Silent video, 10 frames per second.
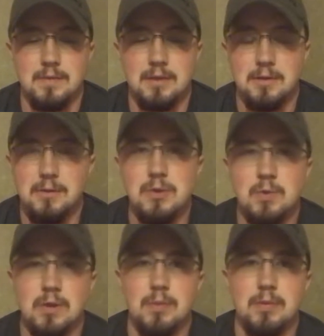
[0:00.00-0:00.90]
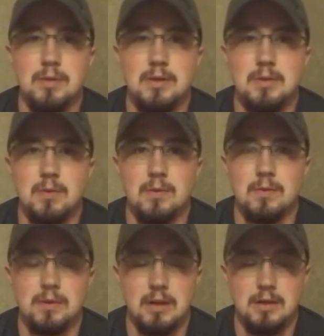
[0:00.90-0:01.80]
they use what police
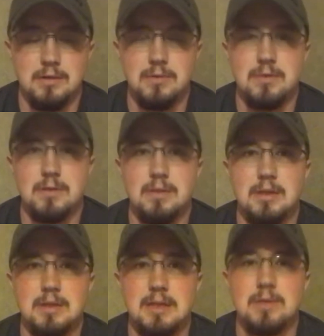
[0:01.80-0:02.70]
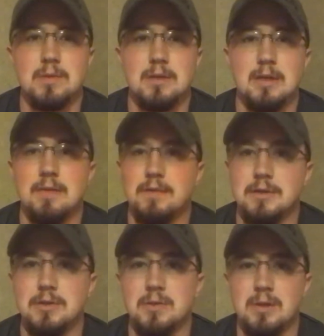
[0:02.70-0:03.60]
were using, because that's what they
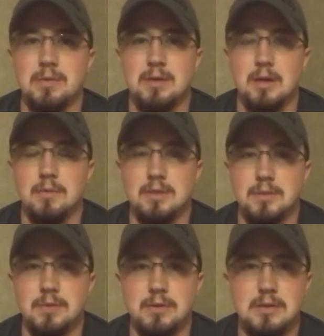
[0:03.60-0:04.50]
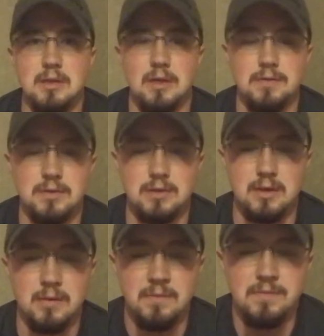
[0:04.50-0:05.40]
eventually want to become, as a police officer.
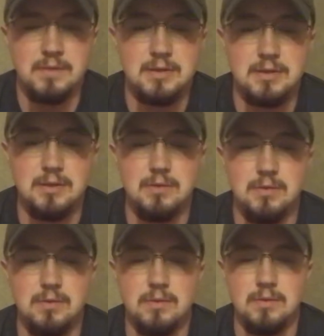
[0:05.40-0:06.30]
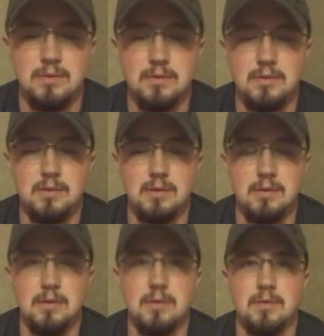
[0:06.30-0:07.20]
So,
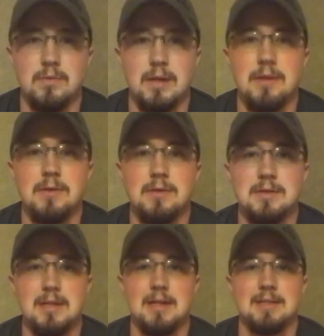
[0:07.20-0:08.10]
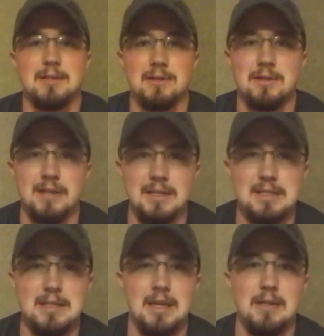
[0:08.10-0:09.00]
when I noticed that, I started
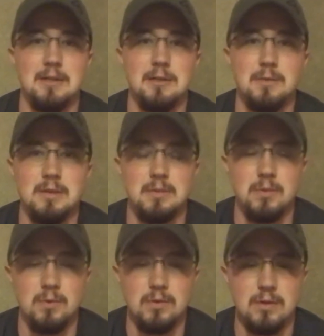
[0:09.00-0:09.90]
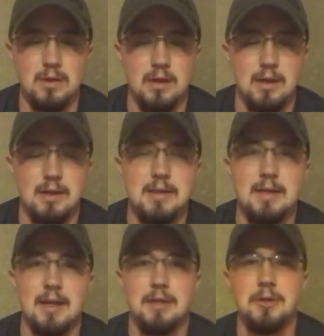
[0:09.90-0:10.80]
glancing at it a little bit more, and he
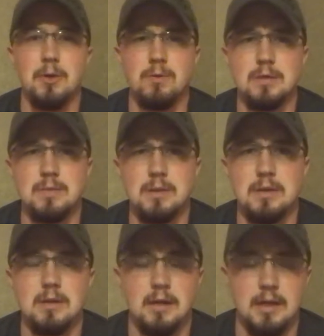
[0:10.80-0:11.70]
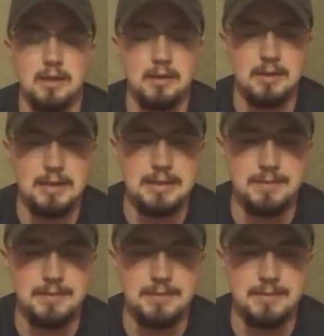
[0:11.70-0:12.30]
kind of noticed me, and